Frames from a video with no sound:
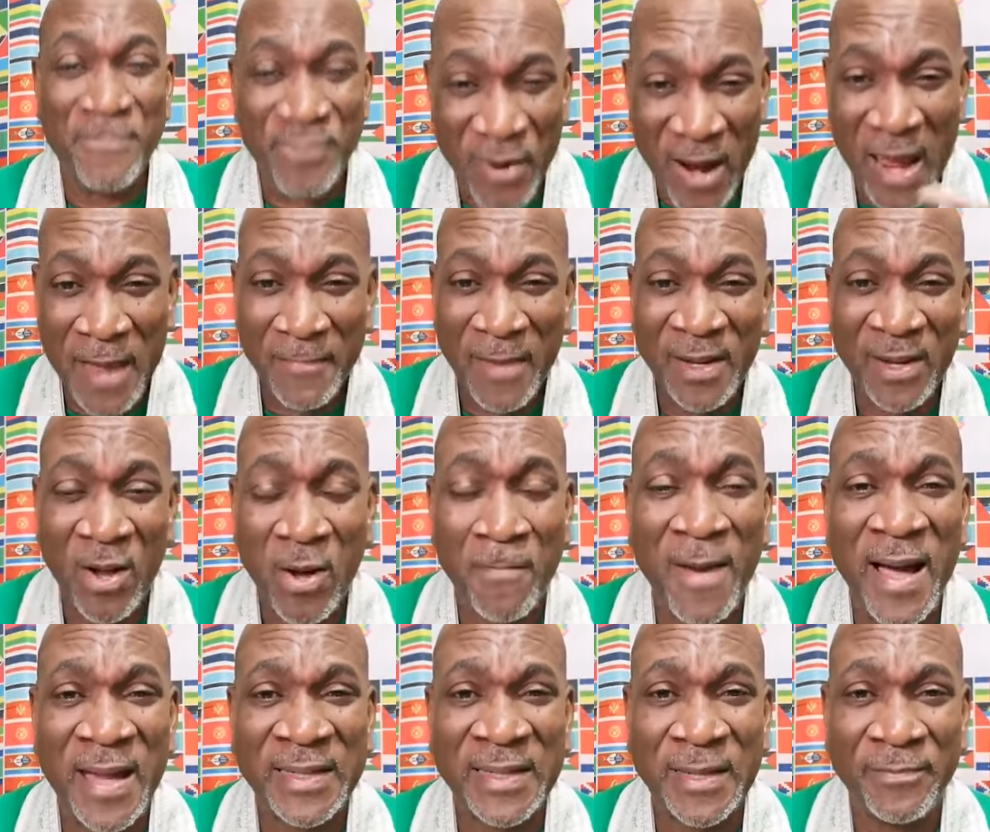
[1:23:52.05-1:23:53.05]
Prime and
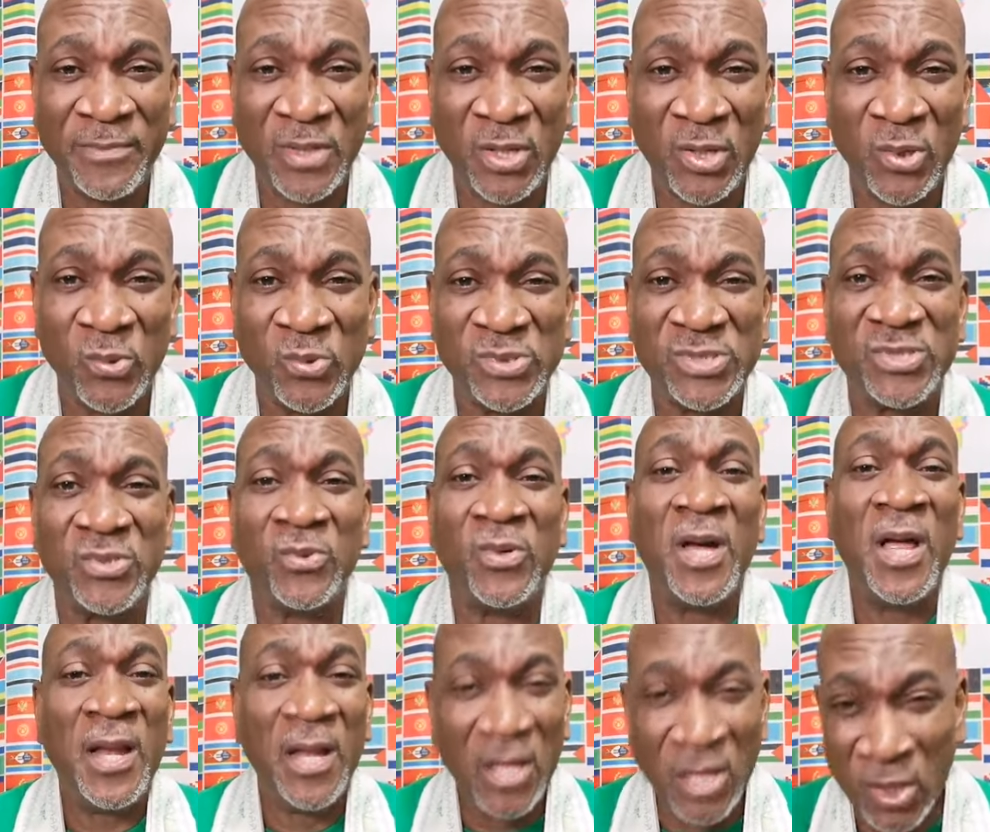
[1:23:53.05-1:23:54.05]
command him to loose
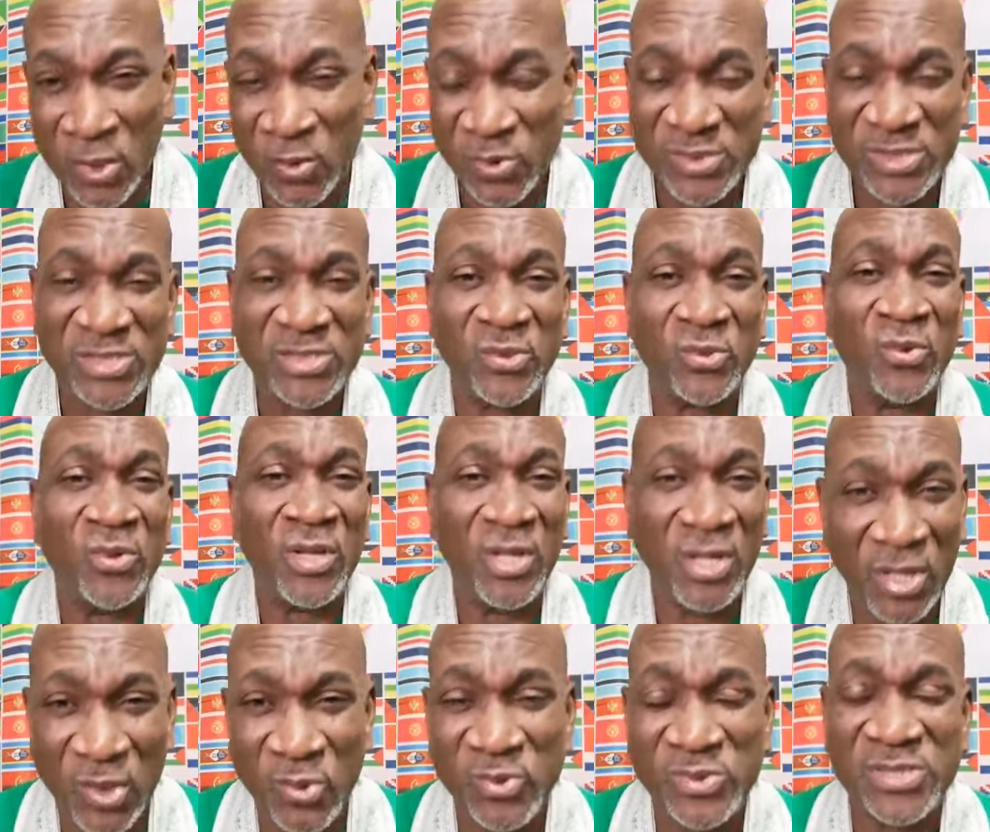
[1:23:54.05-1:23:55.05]
you. Loose you.
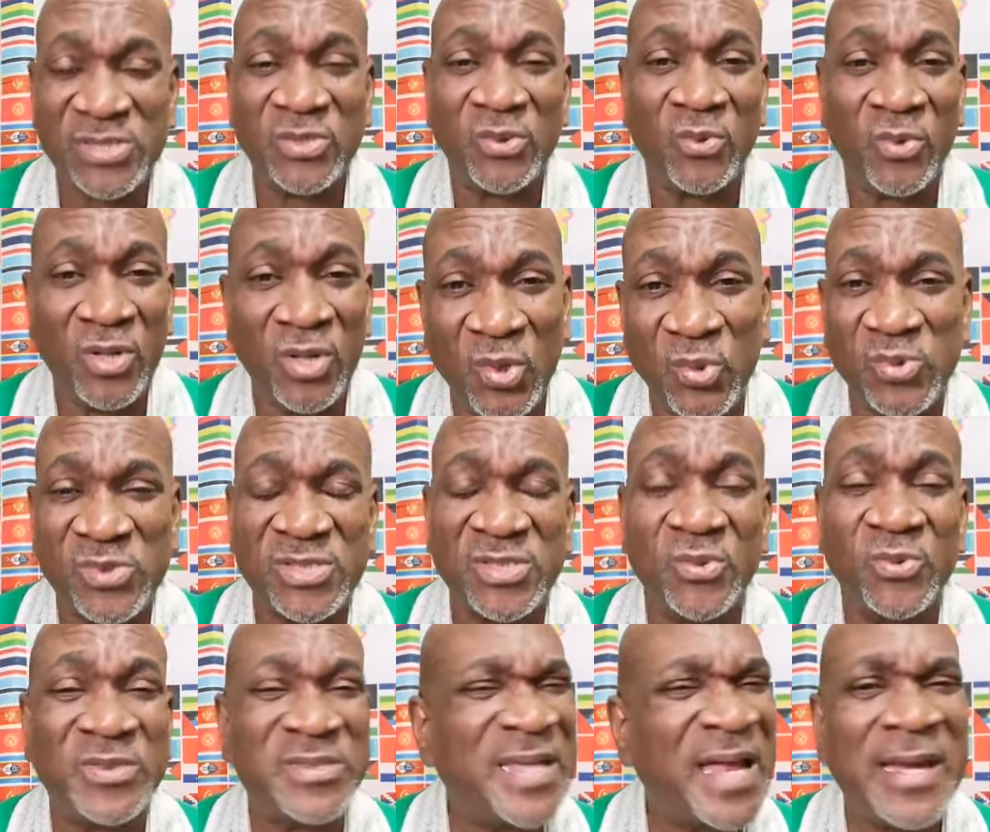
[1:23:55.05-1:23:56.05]
Loose you.
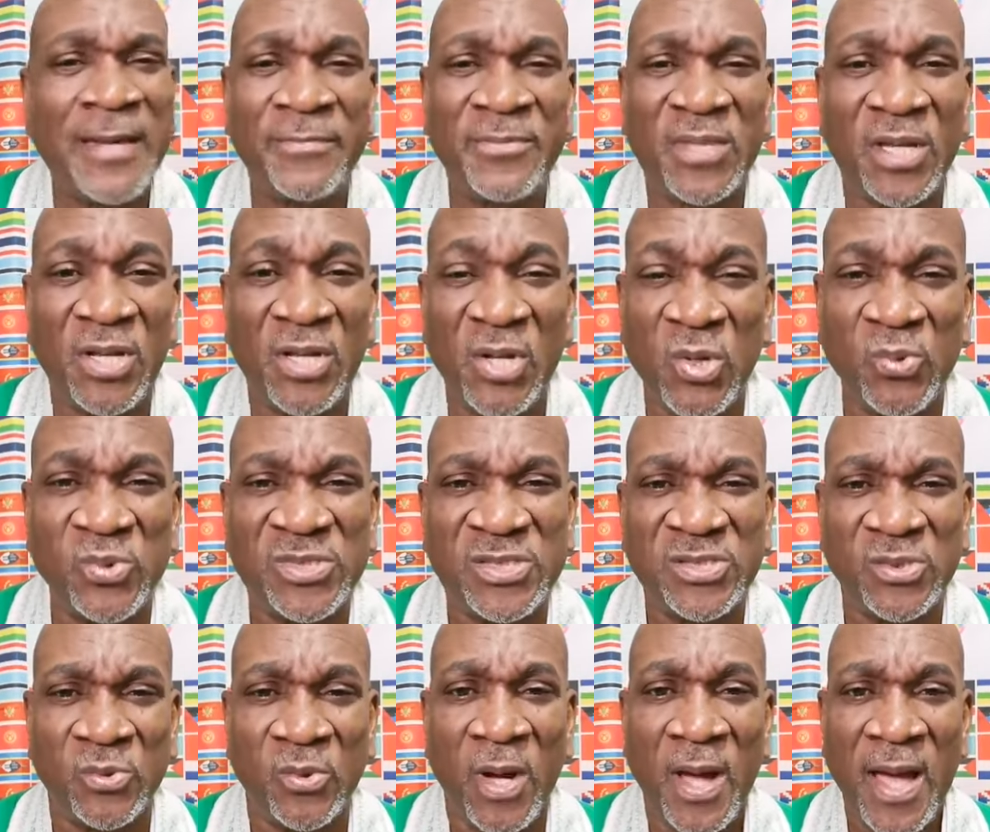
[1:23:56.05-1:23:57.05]
Loose you. Tell him to
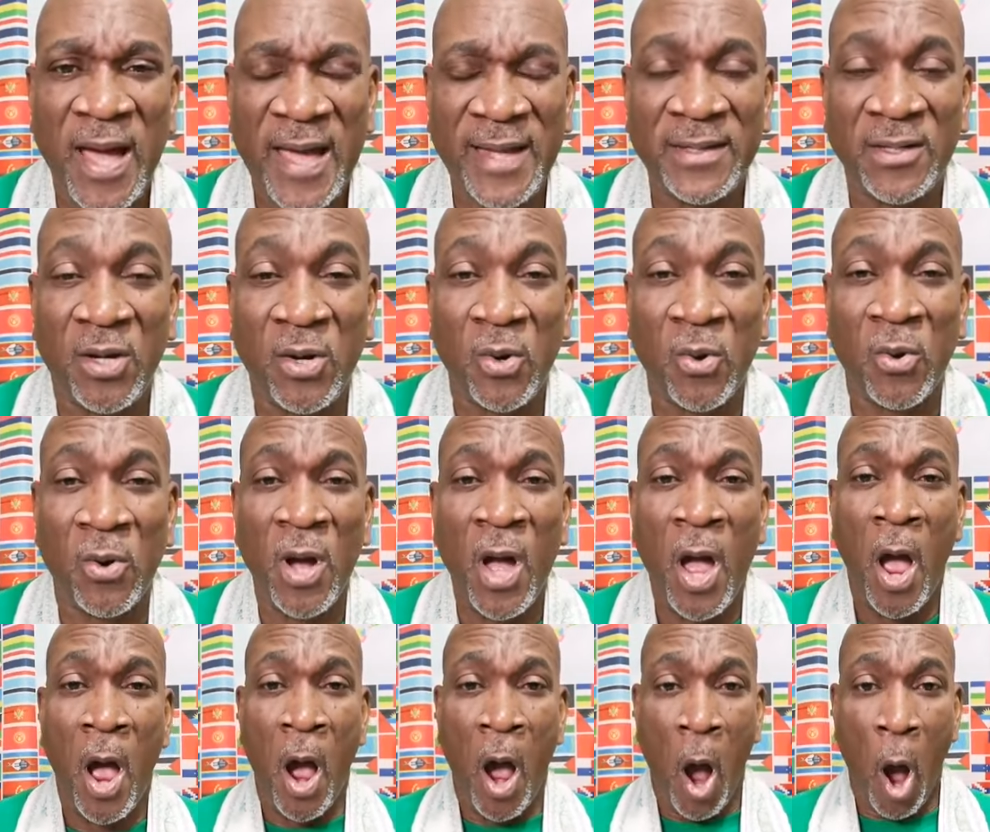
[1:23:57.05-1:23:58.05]
loose you and go.